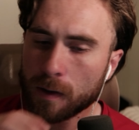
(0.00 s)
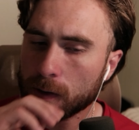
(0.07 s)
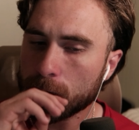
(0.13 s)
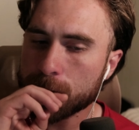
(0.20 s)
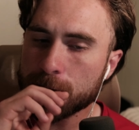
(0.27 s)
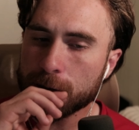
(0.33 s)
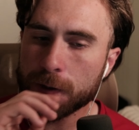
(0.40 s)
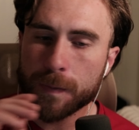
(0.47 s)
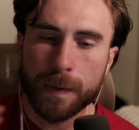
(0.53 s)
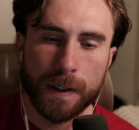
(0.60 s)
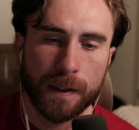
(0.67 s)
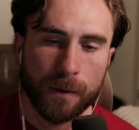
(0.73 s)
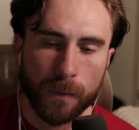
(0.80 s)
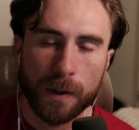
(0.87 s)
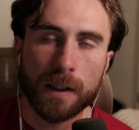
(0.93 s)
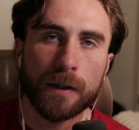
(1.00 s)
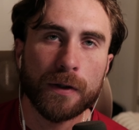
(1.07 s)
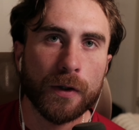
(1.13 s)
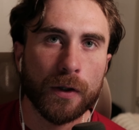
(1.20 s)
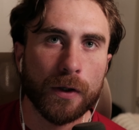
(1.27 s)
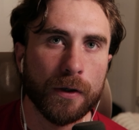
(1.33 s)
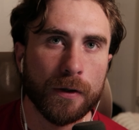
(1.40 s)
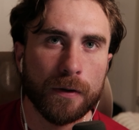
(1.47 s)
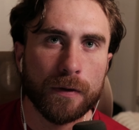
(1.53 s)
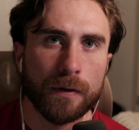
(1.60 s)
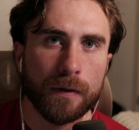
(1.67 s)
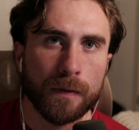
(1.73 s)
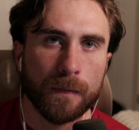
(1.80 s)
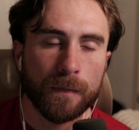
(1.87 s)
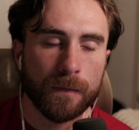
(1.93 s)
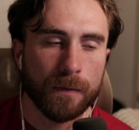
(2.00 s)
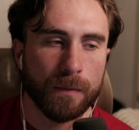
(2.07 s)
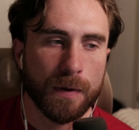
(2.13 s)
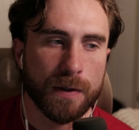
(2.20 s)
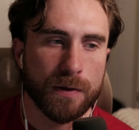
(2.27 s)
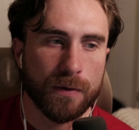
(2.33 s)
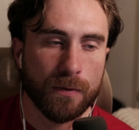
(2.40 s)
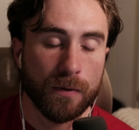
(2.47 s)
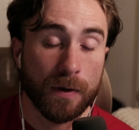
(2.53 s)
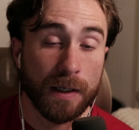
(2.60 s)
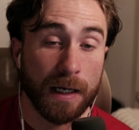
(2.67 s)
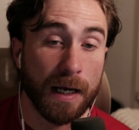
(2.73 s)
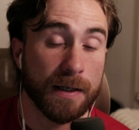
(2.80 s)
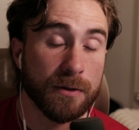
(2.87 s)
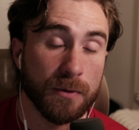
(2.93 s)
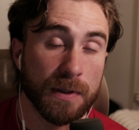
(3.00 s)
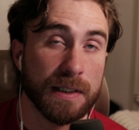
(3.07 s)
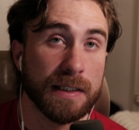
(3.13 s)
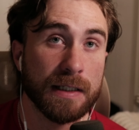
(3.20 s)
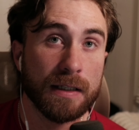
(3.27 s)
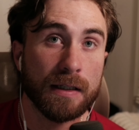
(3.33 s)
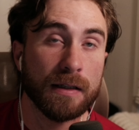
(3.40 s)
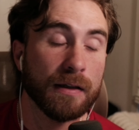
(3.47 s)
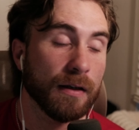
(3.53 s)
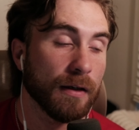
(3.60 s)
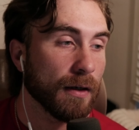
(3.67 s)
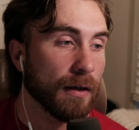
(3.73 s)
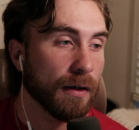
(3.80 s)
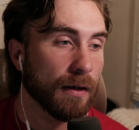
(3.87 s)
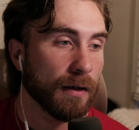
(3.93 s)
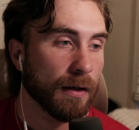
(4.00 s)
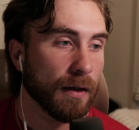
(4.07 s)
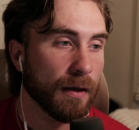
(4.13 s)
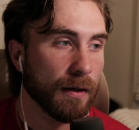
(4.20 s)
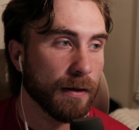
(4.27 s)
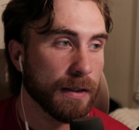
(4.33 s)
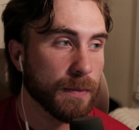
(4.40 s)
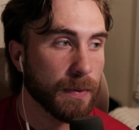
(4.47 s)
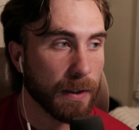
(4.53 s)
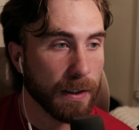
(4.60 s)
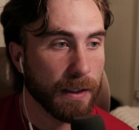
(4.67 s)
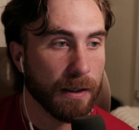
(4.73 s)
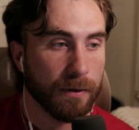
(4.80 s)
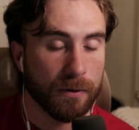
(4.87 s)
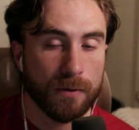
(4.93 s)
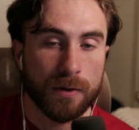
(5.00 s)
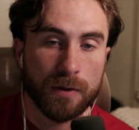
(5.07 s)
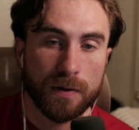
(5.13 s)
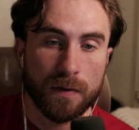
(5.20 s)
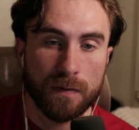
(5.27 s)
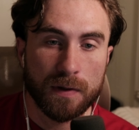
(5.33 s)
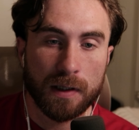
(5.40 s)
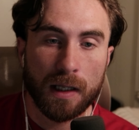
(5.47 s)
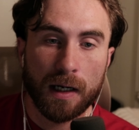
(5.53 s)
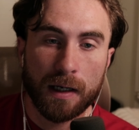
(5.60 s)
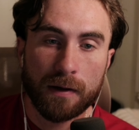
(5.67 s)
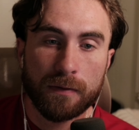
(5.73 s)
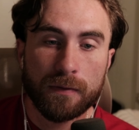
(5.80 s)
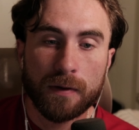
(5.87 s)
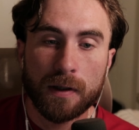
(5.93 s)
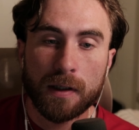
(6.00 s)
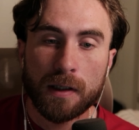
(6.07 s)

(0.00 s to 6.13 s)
There's a good bit that we can learn from this story, and as we see it play out through Joseph's life,